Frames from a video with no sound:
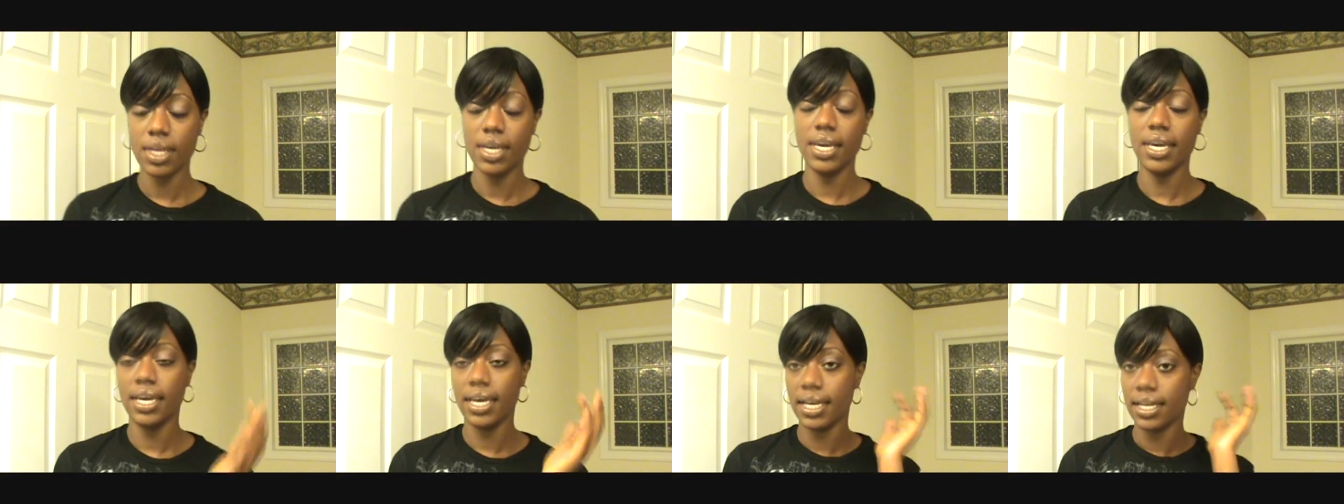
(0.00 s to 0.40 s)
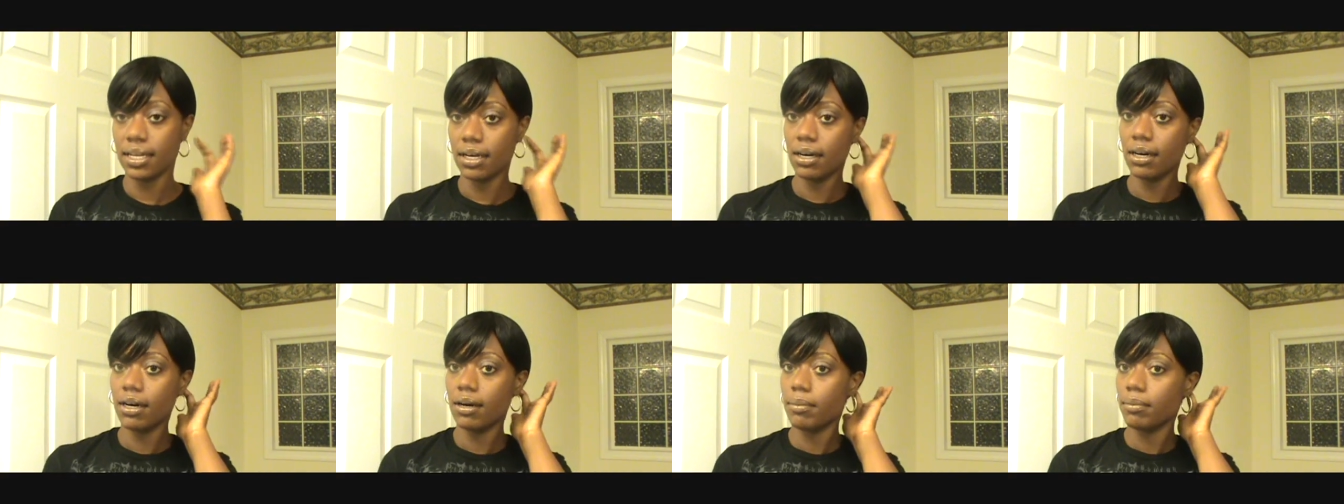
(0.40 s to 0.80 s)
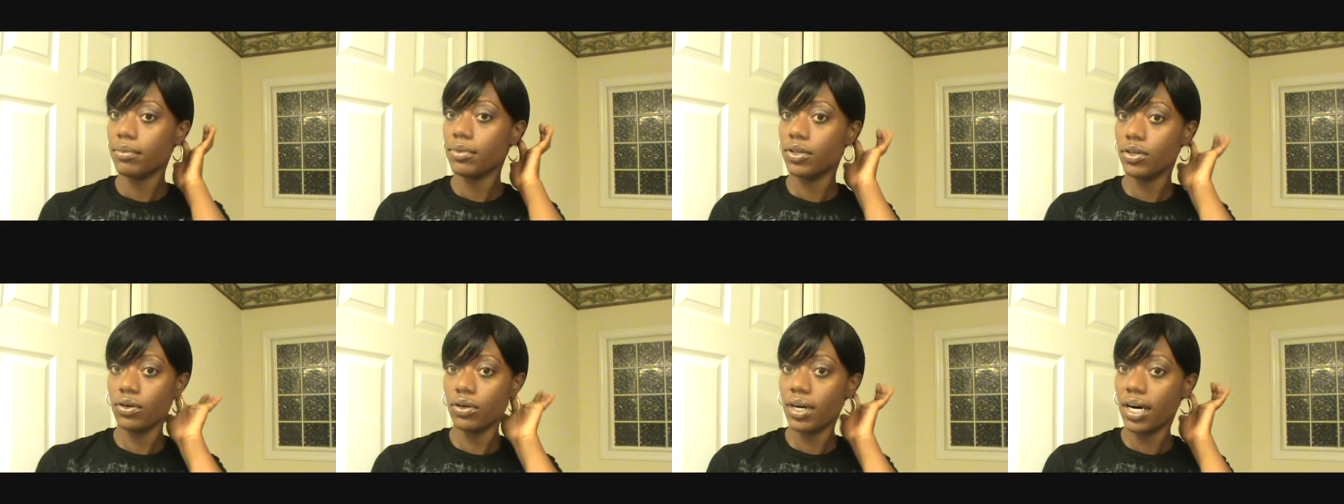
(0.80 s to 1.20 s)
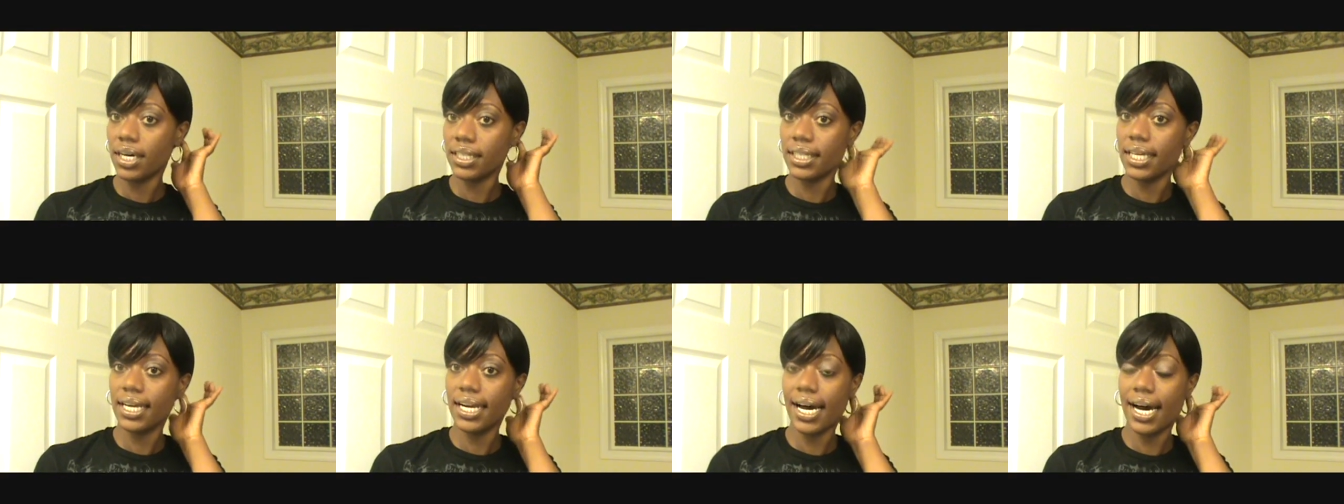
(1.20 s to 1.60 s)
And you'll
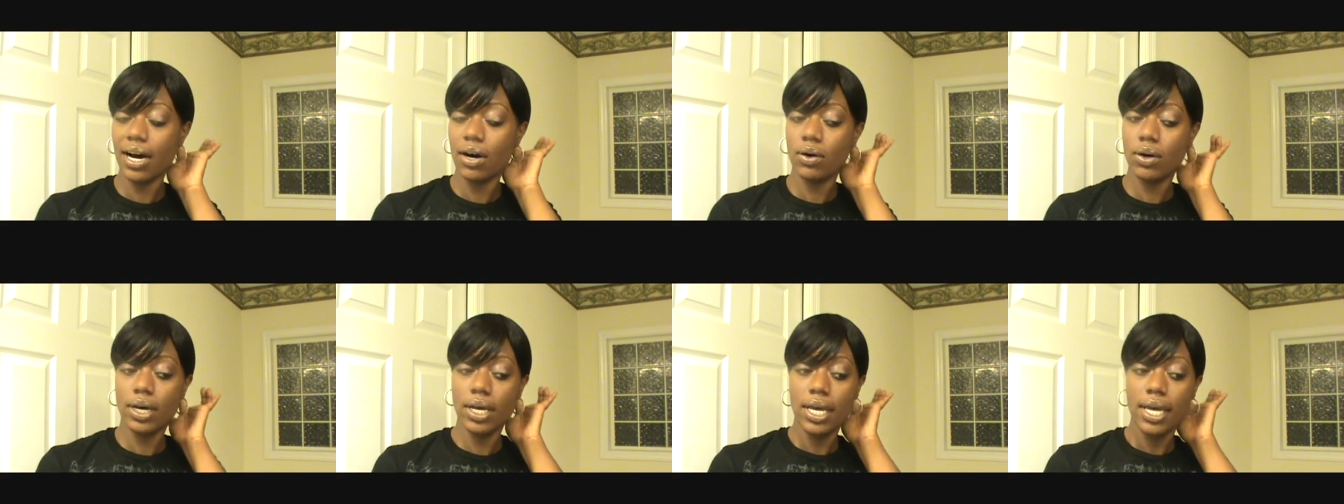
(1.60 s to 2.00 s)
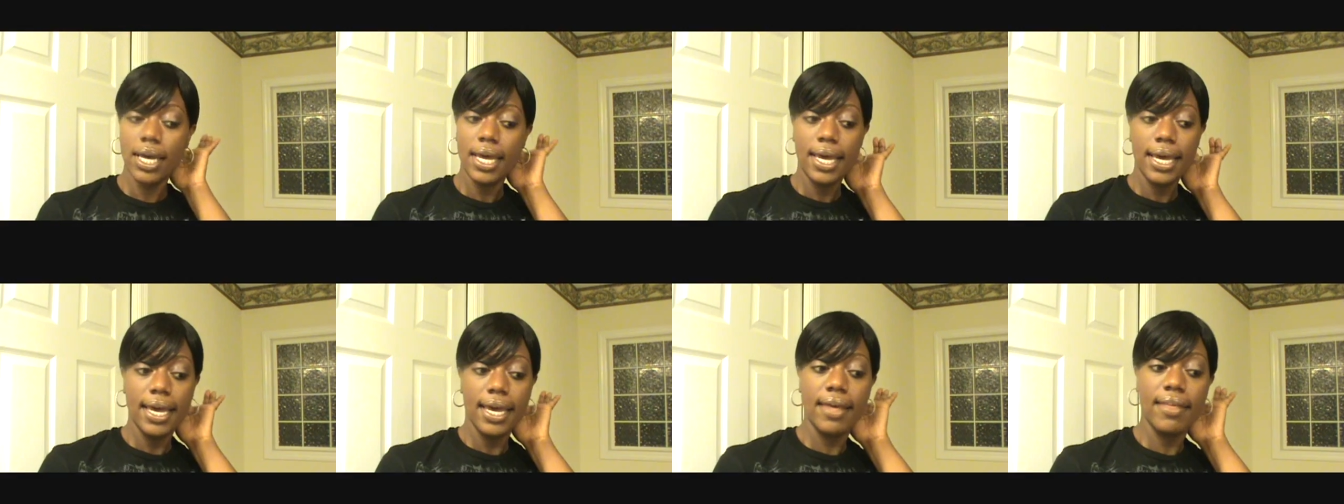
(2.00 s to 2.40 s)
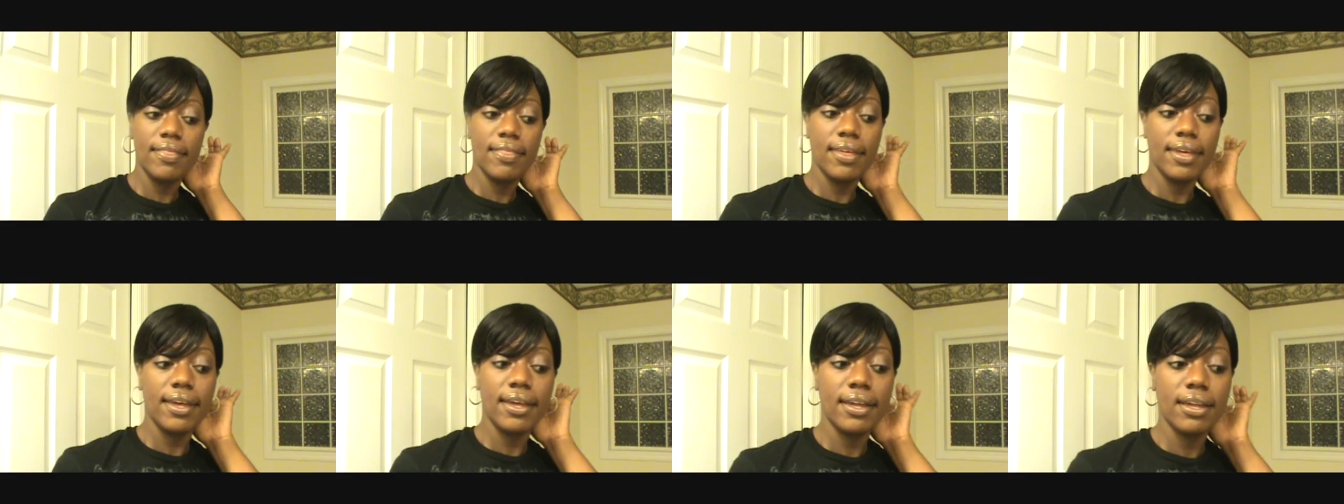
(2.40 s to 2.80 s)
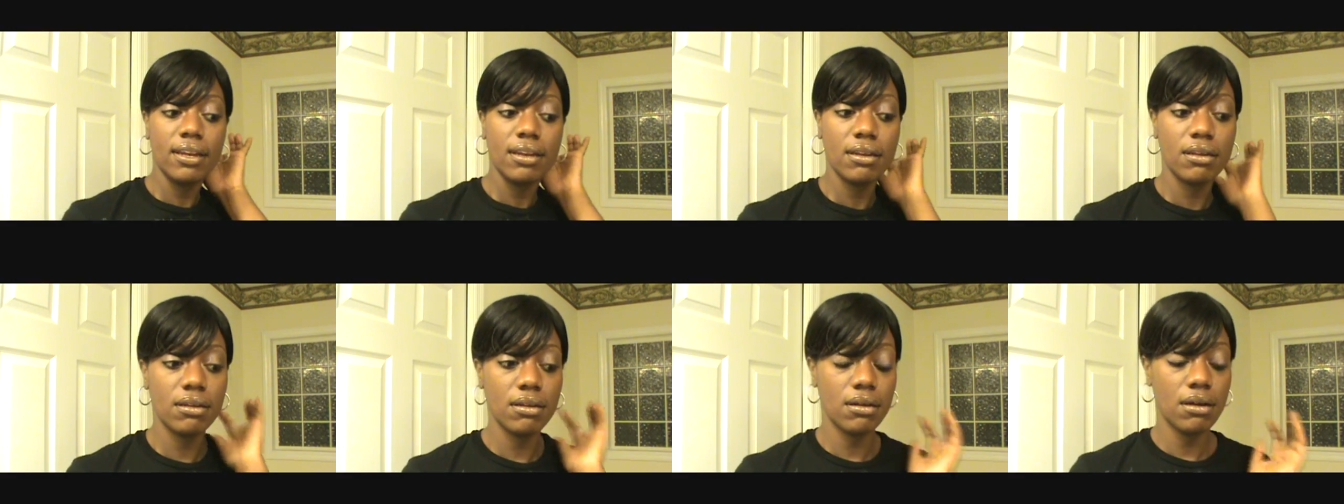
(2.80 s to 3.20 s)
cut that out, and
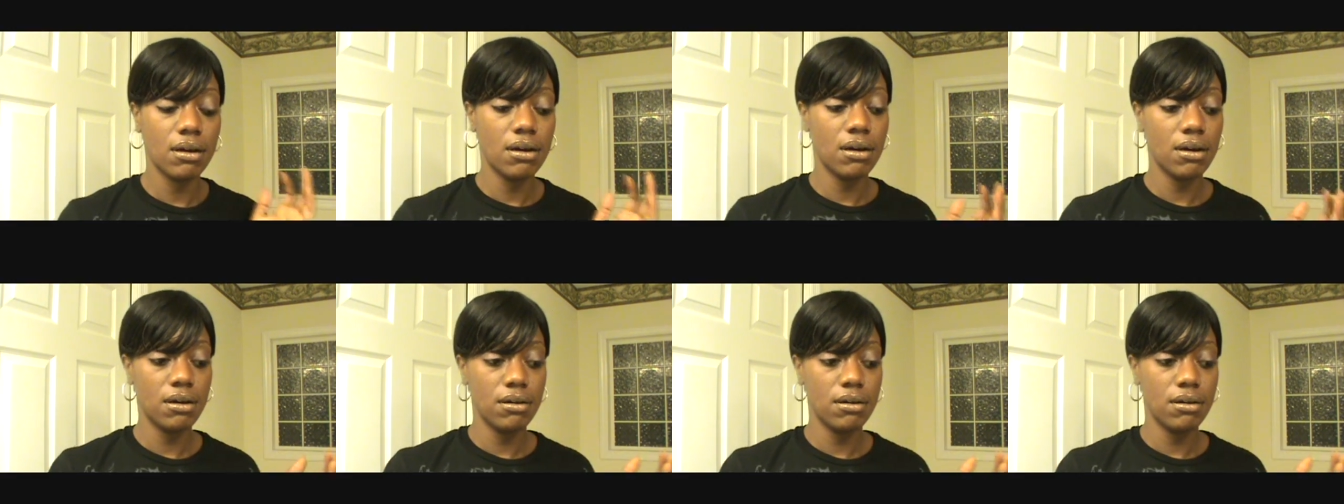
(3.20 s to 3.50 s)
then